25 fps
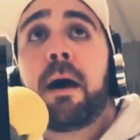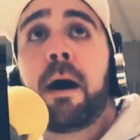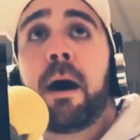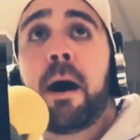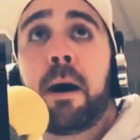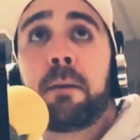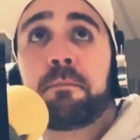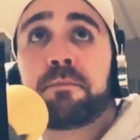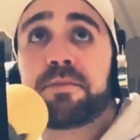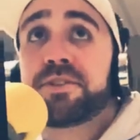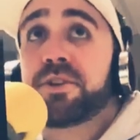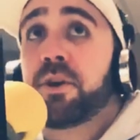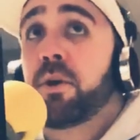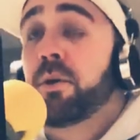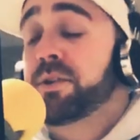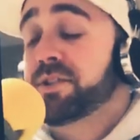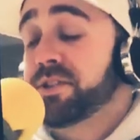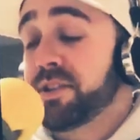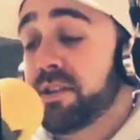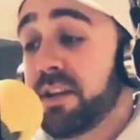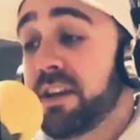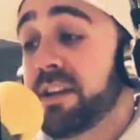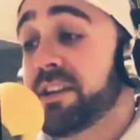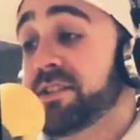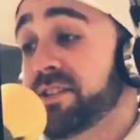So
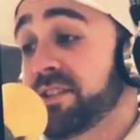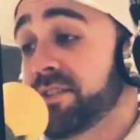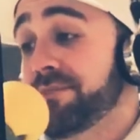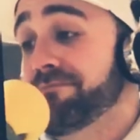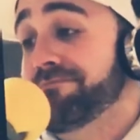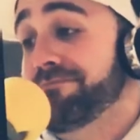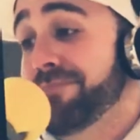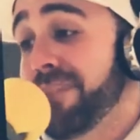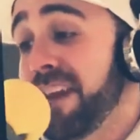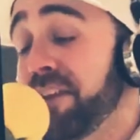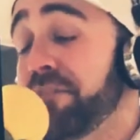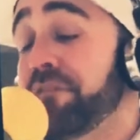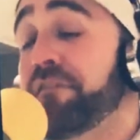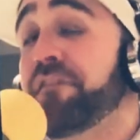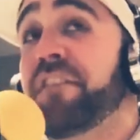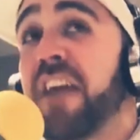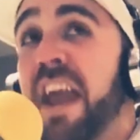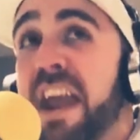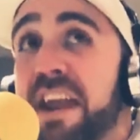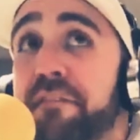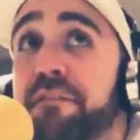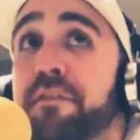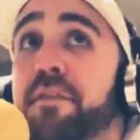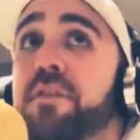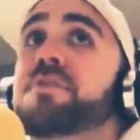it
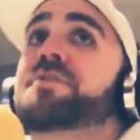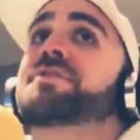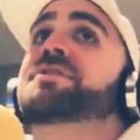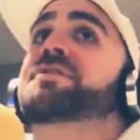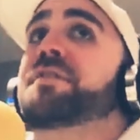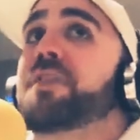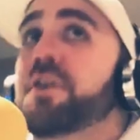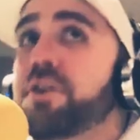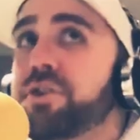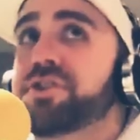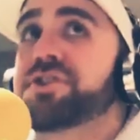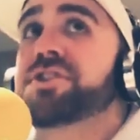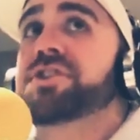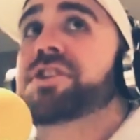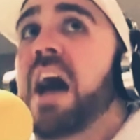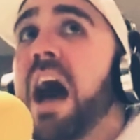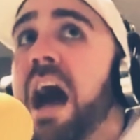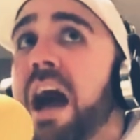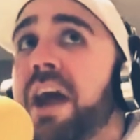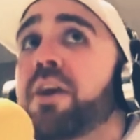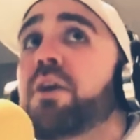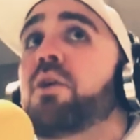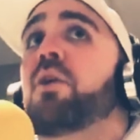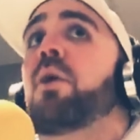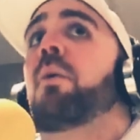favors their
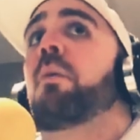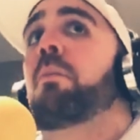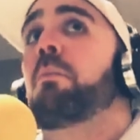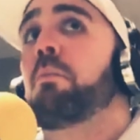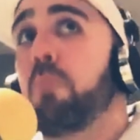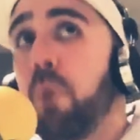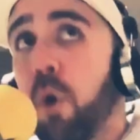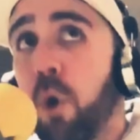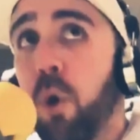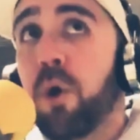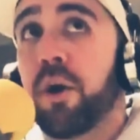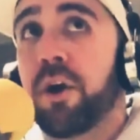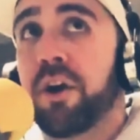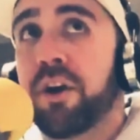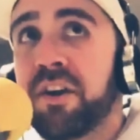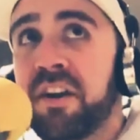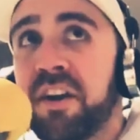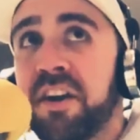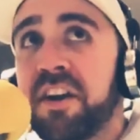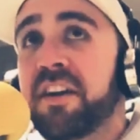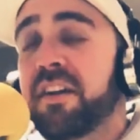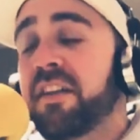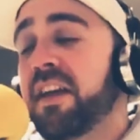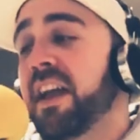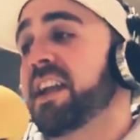style more
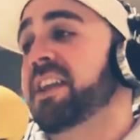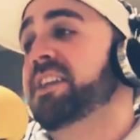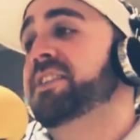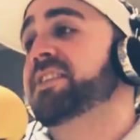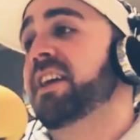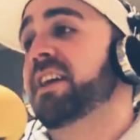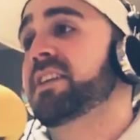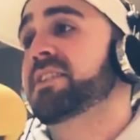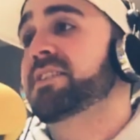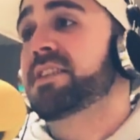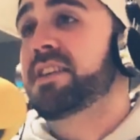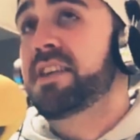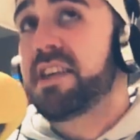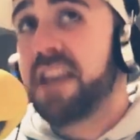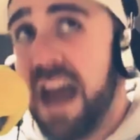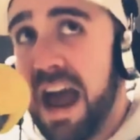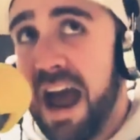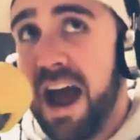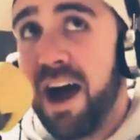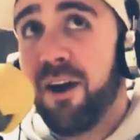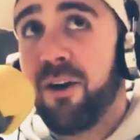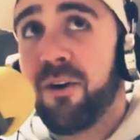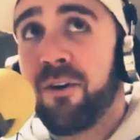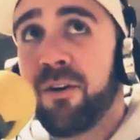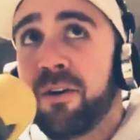than it does
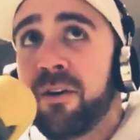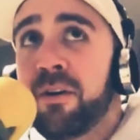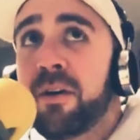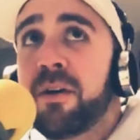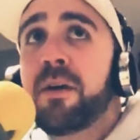now.